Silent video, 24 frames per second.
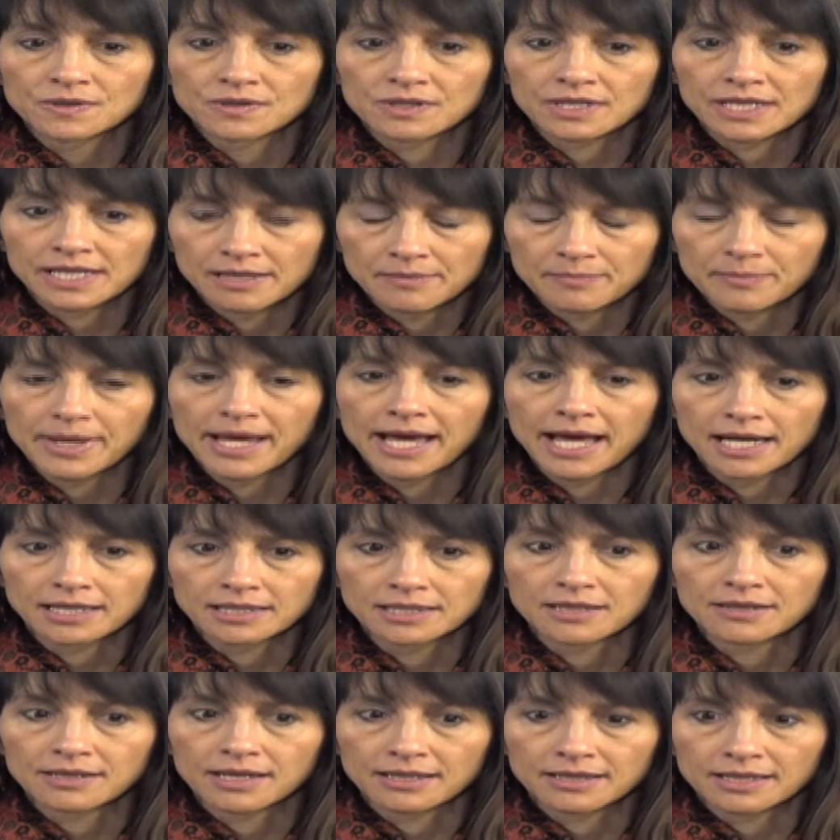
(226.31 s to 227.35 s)
the
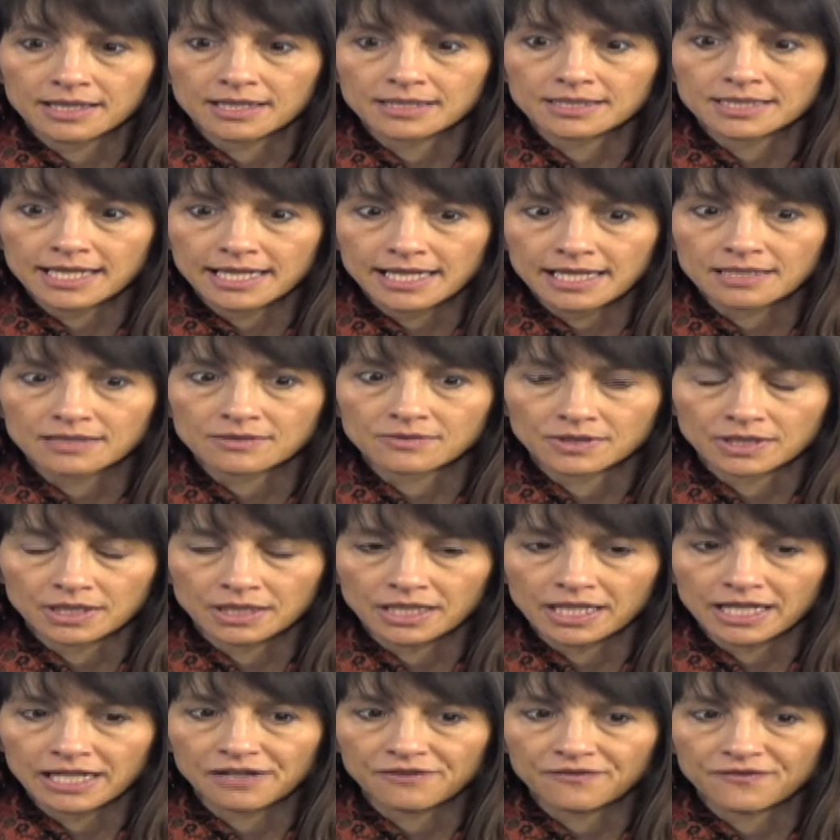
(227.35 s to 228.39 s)
impact that takes on a
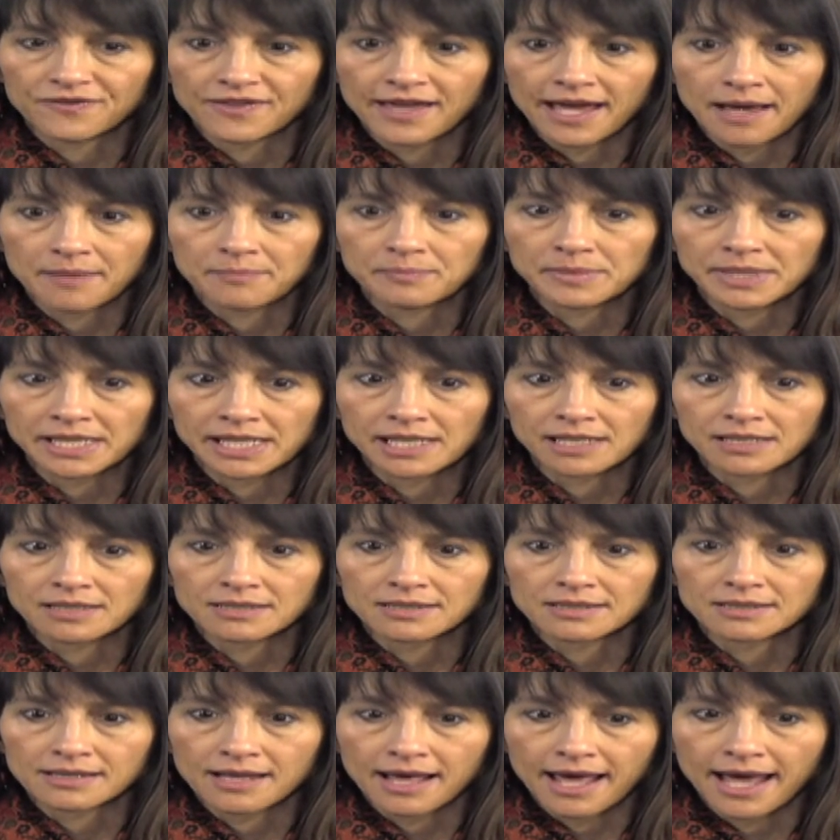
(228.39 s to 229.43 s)
life. That
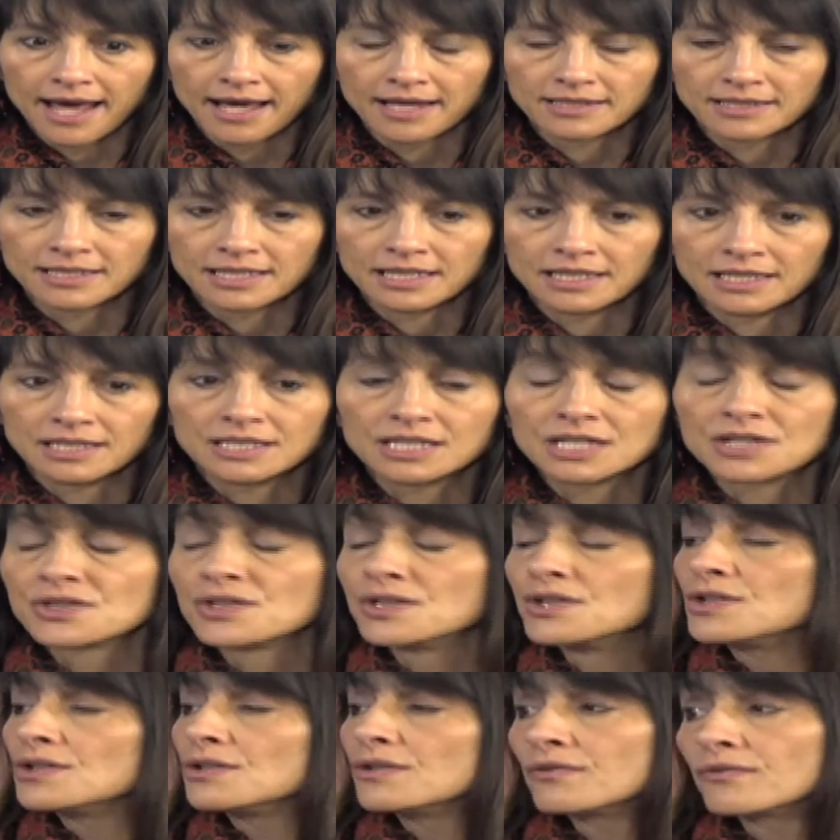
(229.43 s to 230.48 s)
means that in
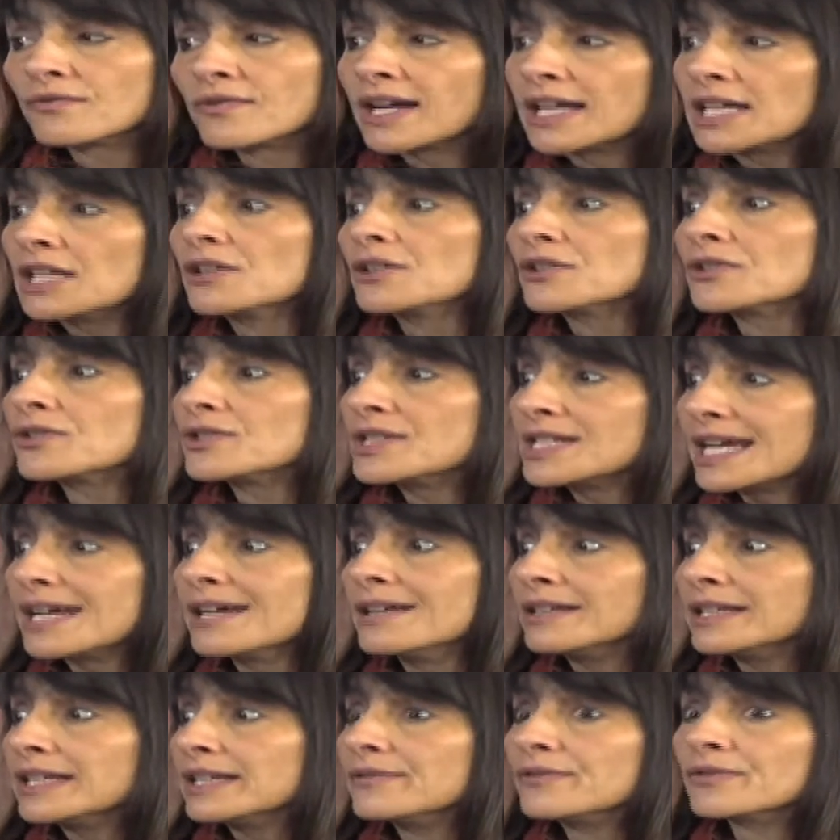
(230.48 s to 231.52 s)
addition to regular
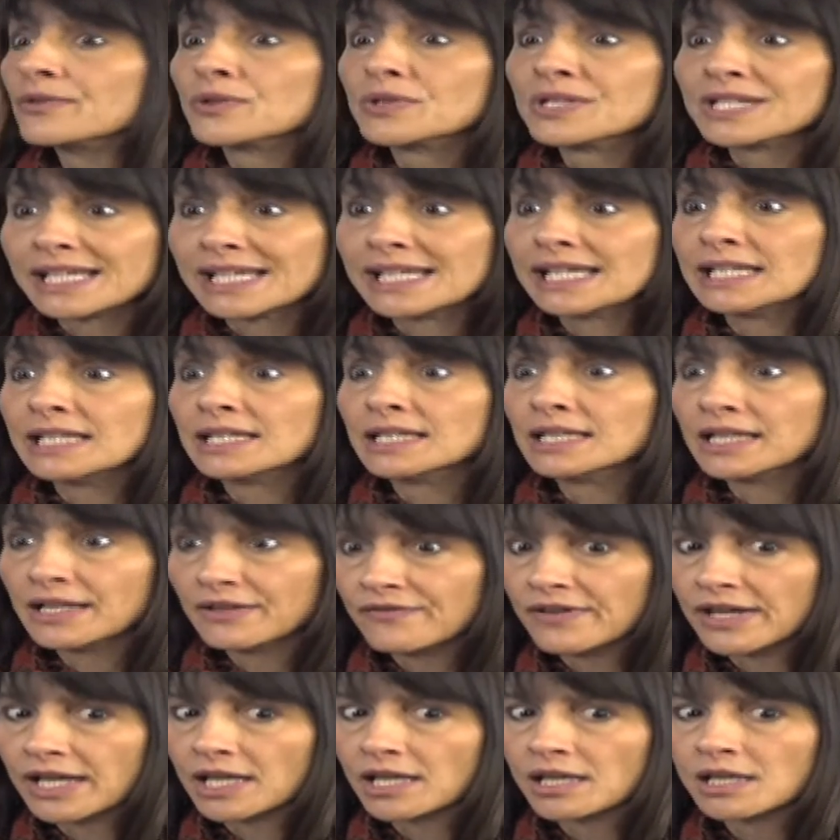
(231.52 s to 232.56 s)
daily routine
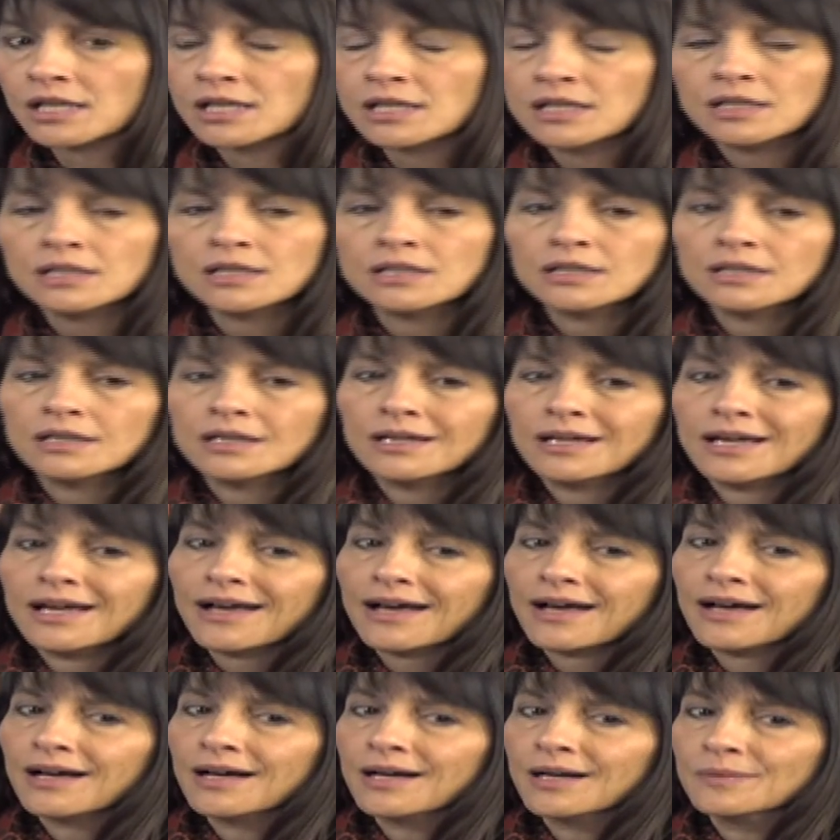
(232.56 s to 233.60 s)
living,
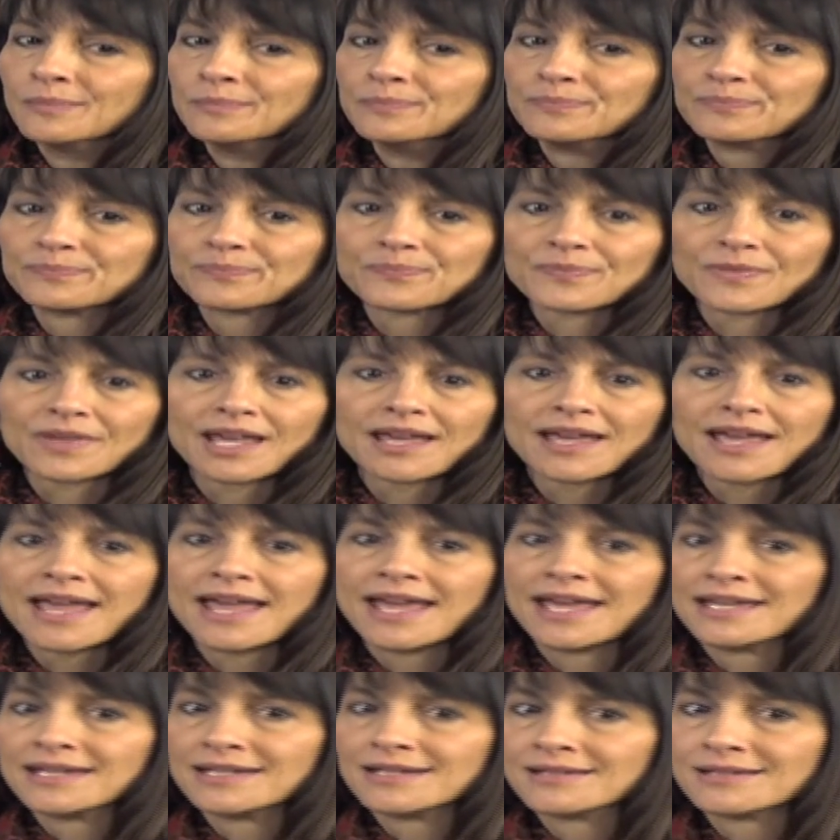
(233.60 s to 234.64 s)

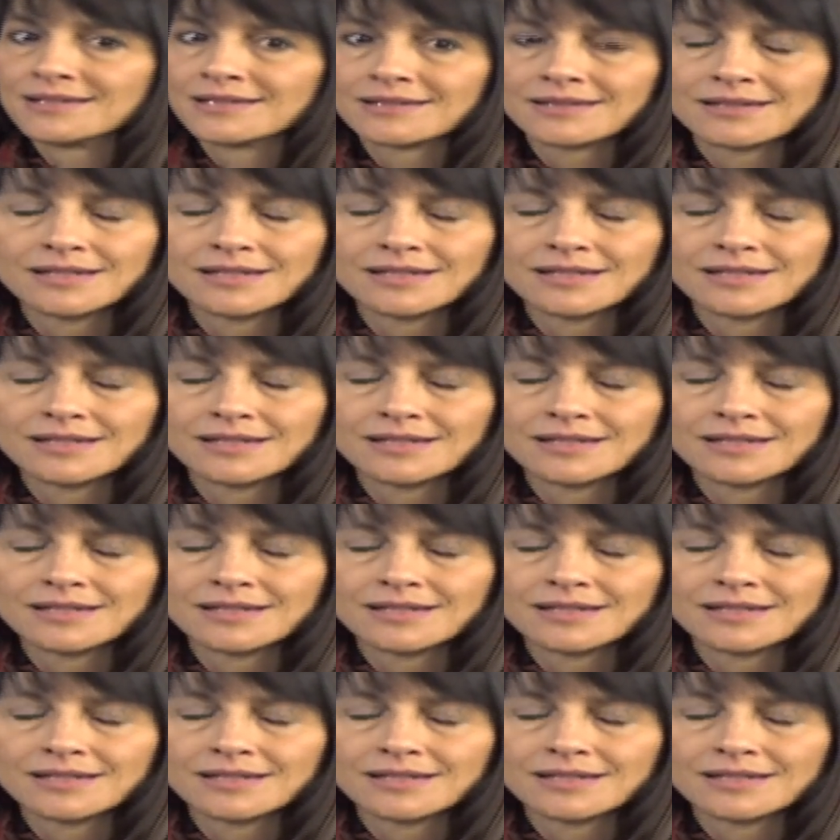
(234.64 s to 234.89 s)
and